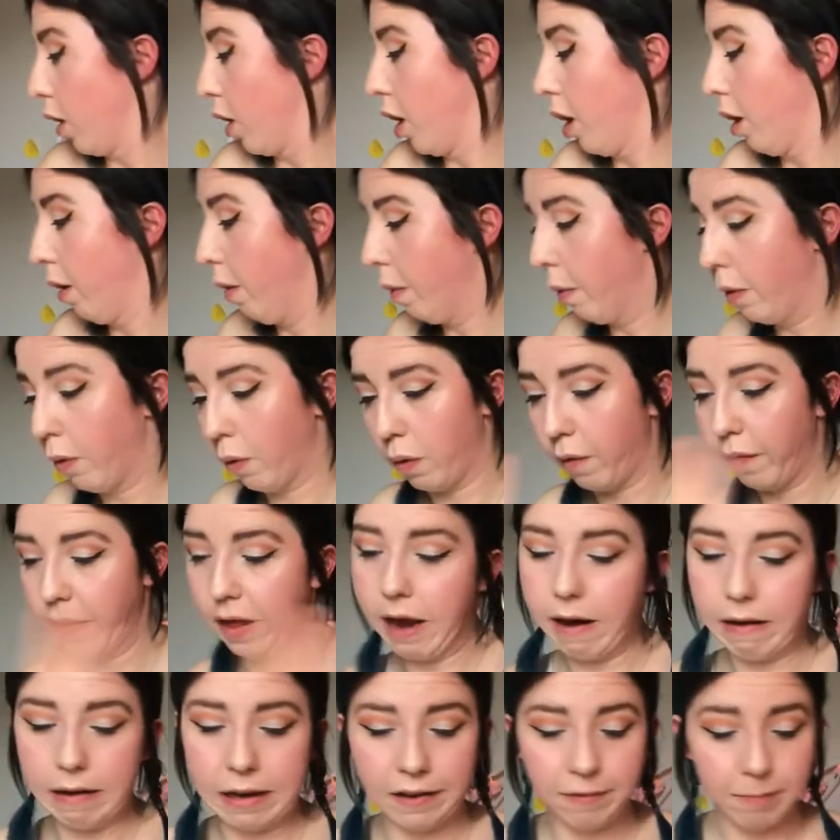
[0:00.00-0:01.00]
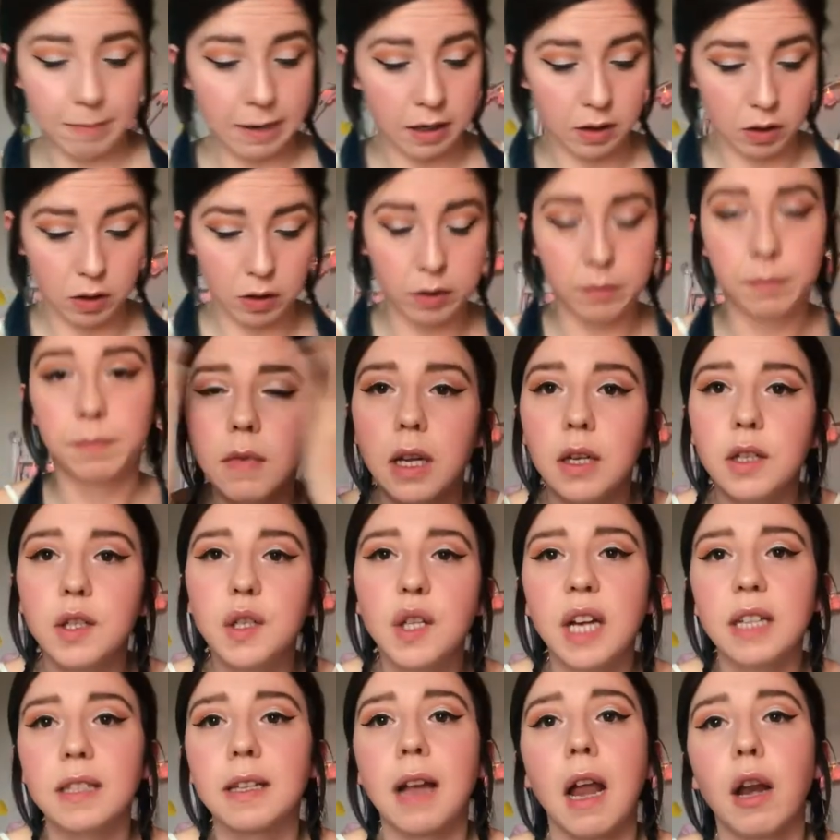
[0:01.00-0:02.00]
You go over there and leave me alone.
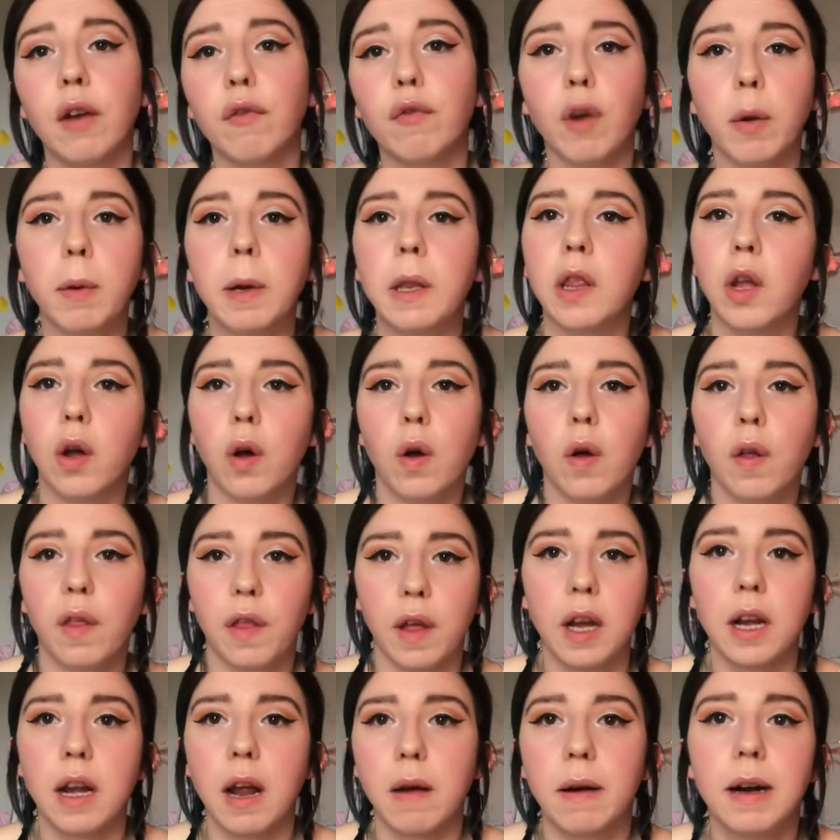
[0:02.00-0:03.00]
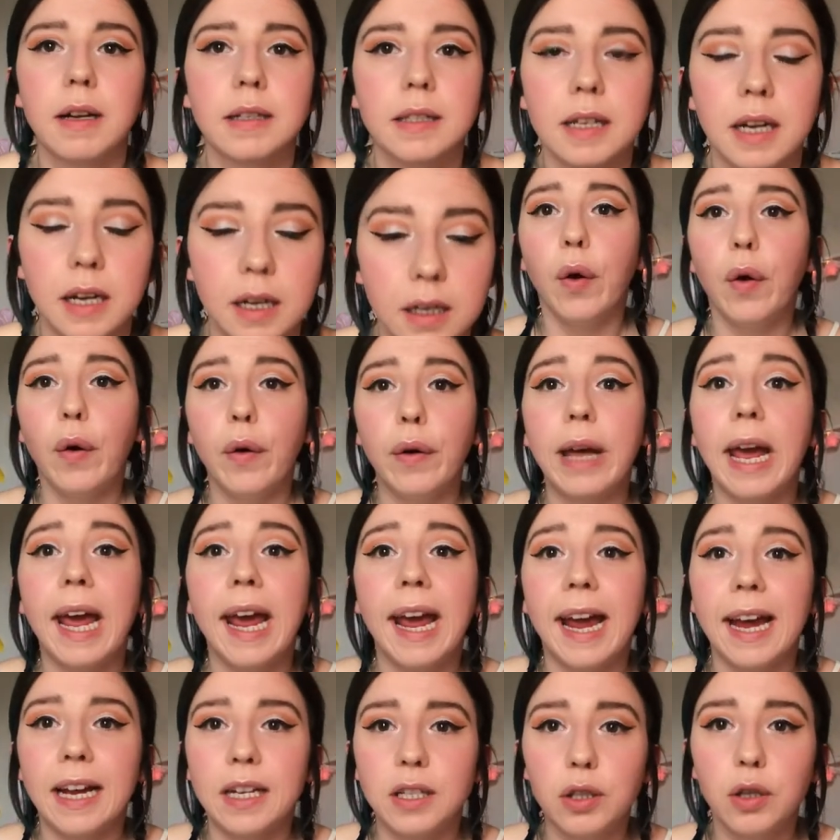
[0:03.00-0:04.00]
So that's kind of ruined the whole thing now, hasn't it?
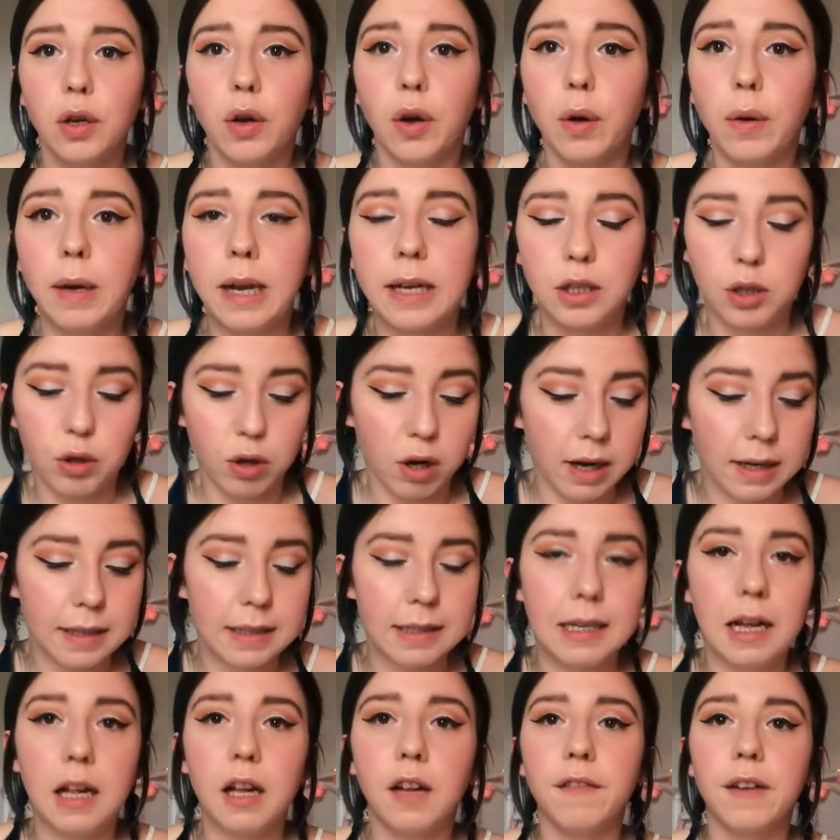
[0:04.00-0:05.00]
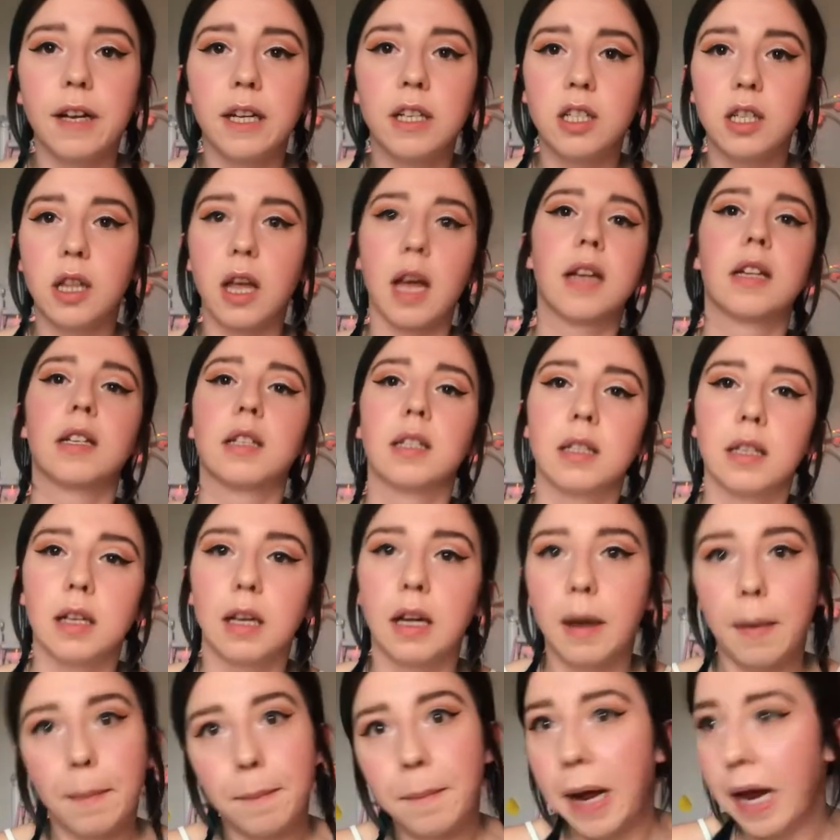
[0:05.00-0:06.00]
Okay, so let's try and salvage this
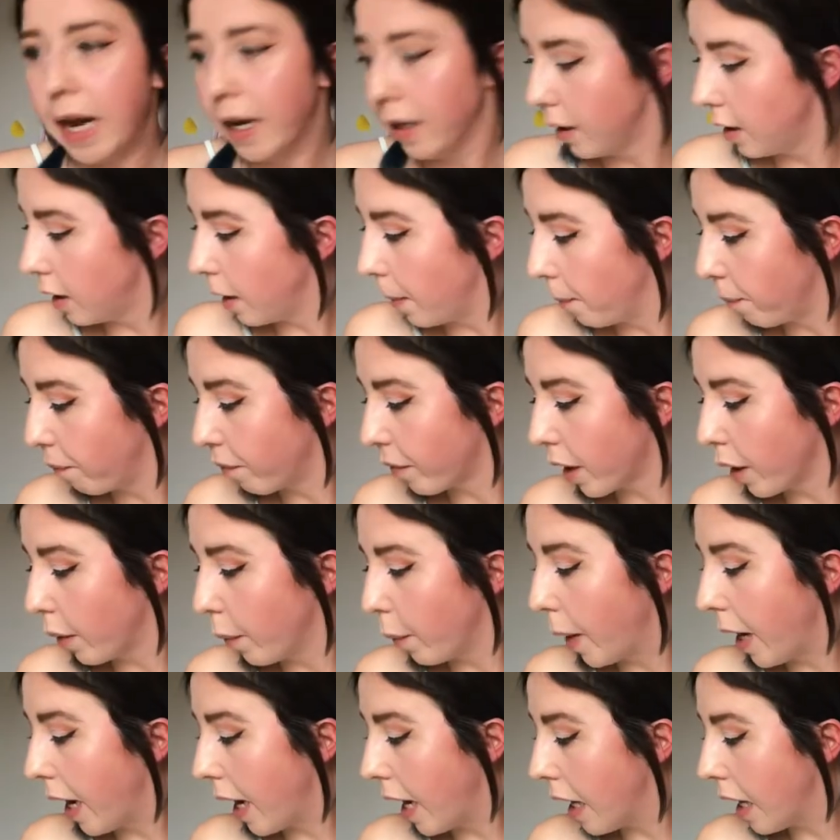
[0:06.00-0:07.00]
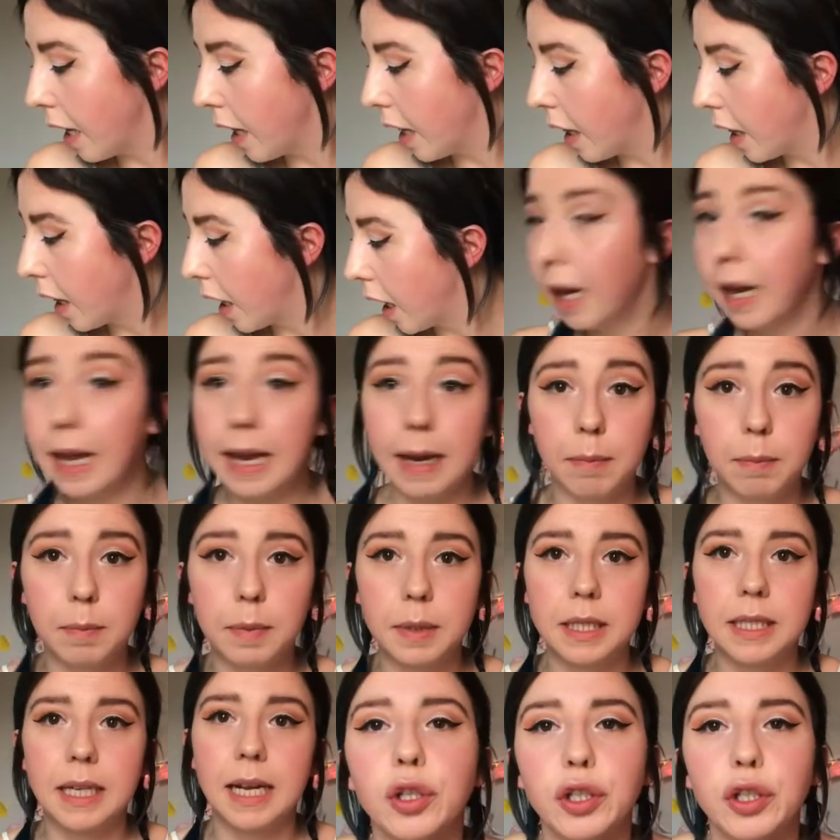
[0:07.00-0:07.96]
mess with lips.